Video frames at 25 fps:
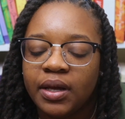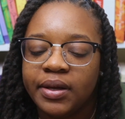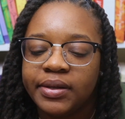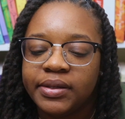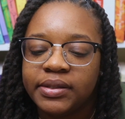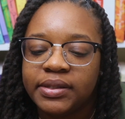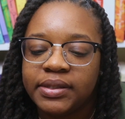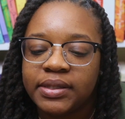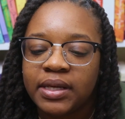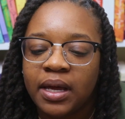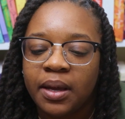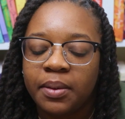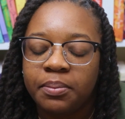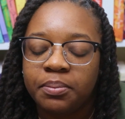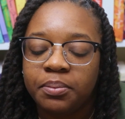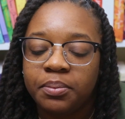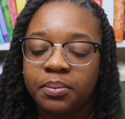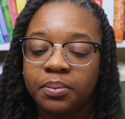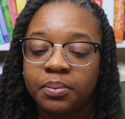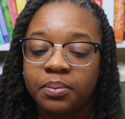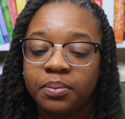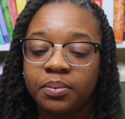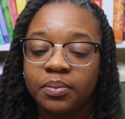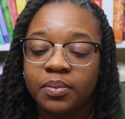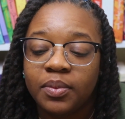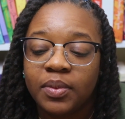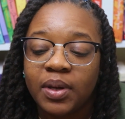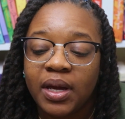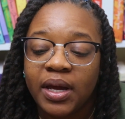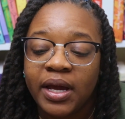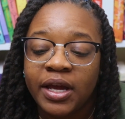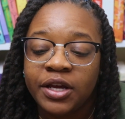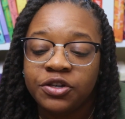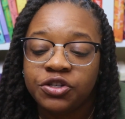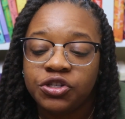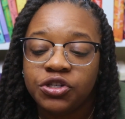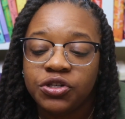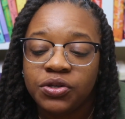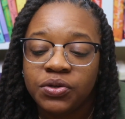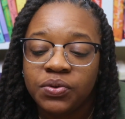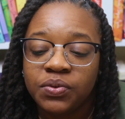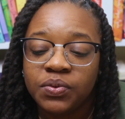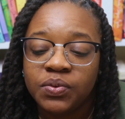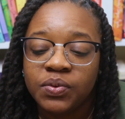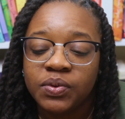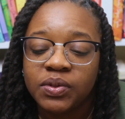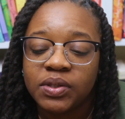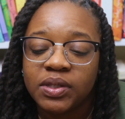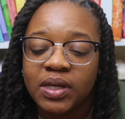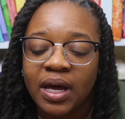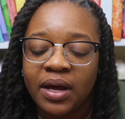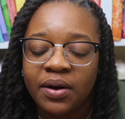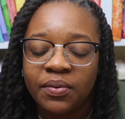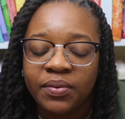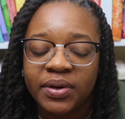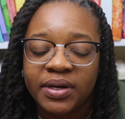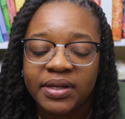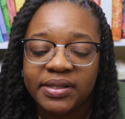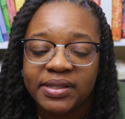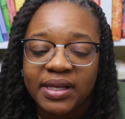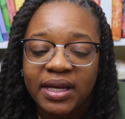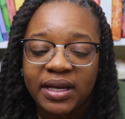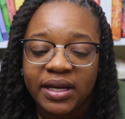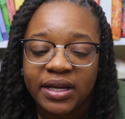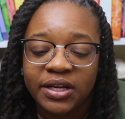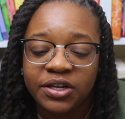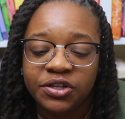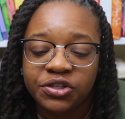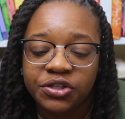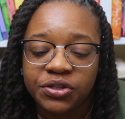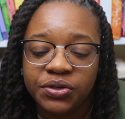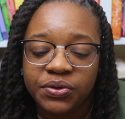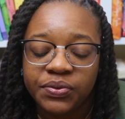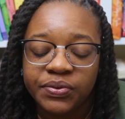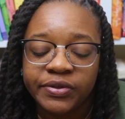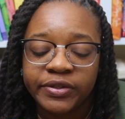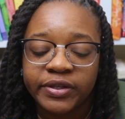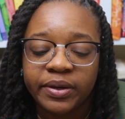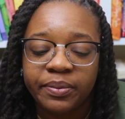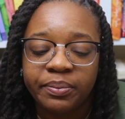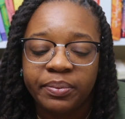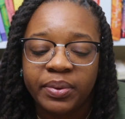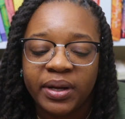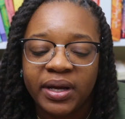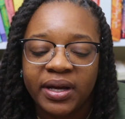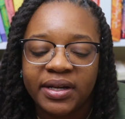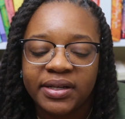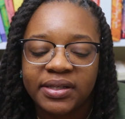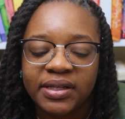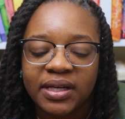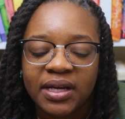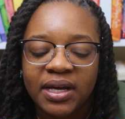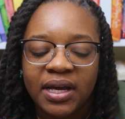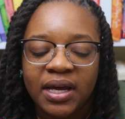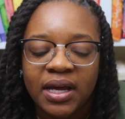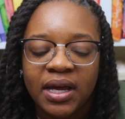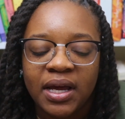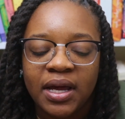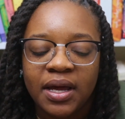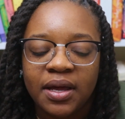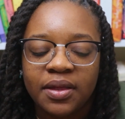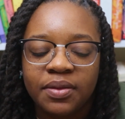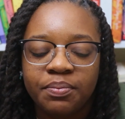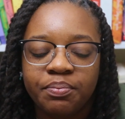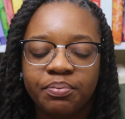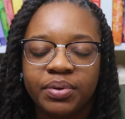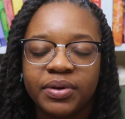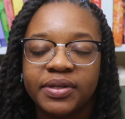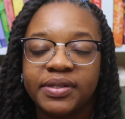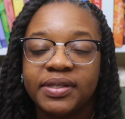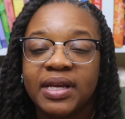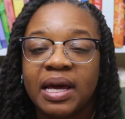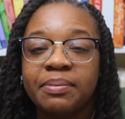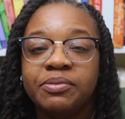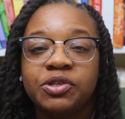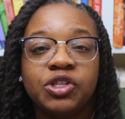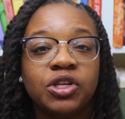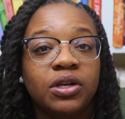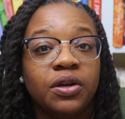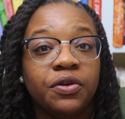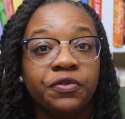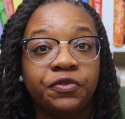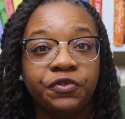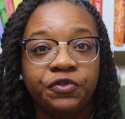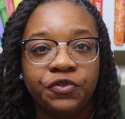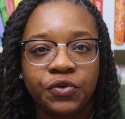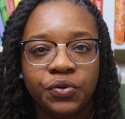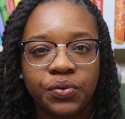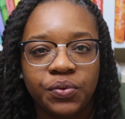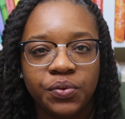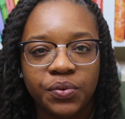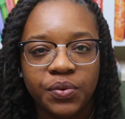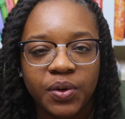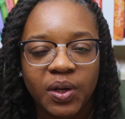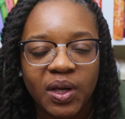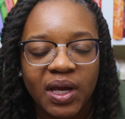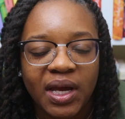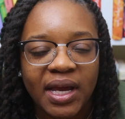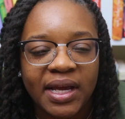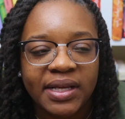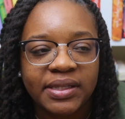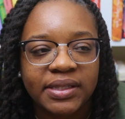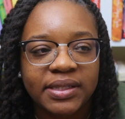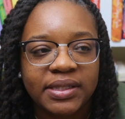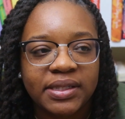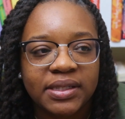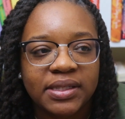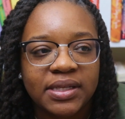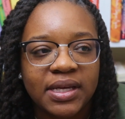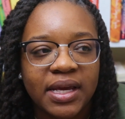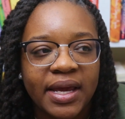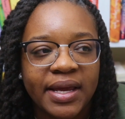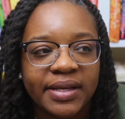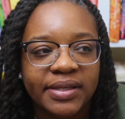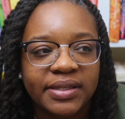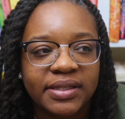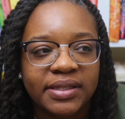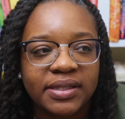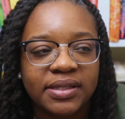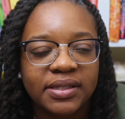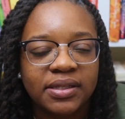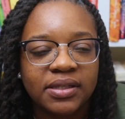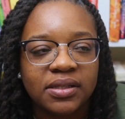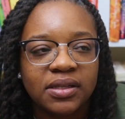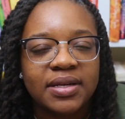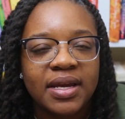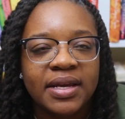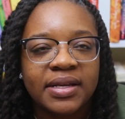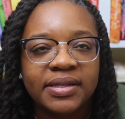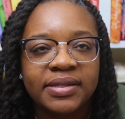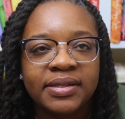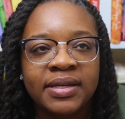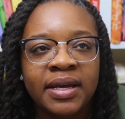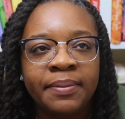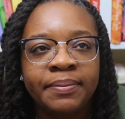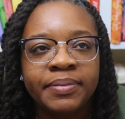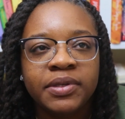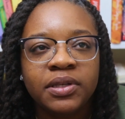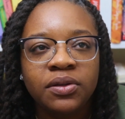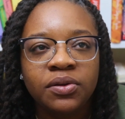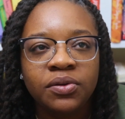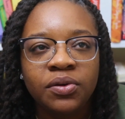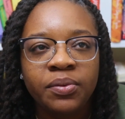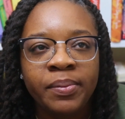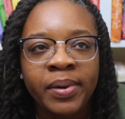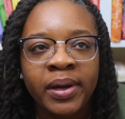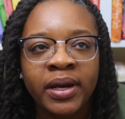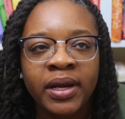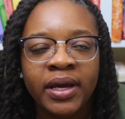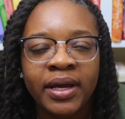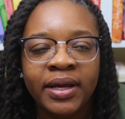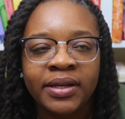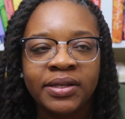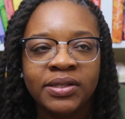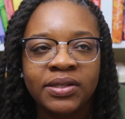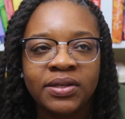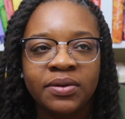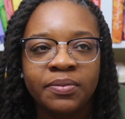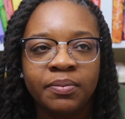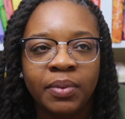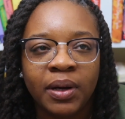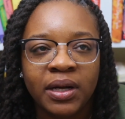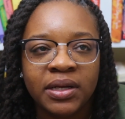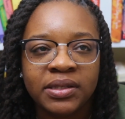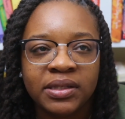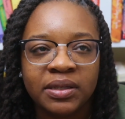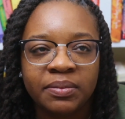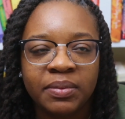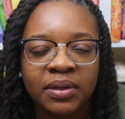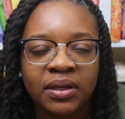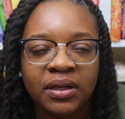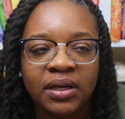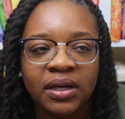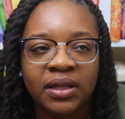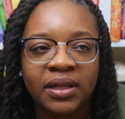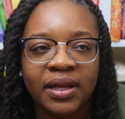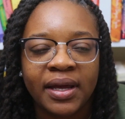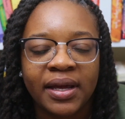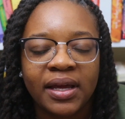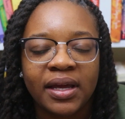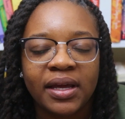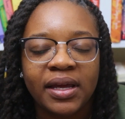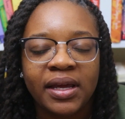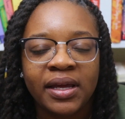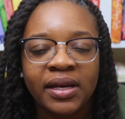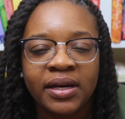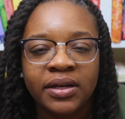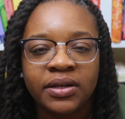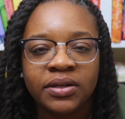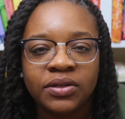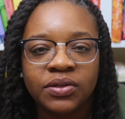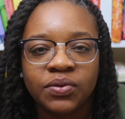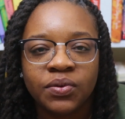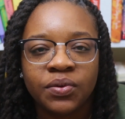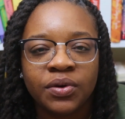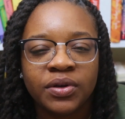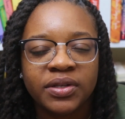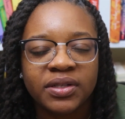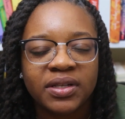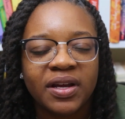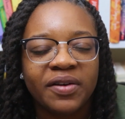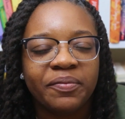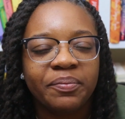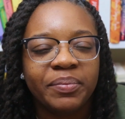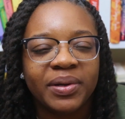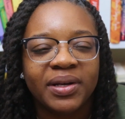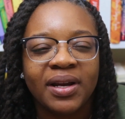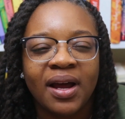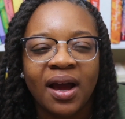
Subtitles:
some issues. I don't want to say issues, but perception of food. It dips a little bit into possibility like eating disorder stuff, but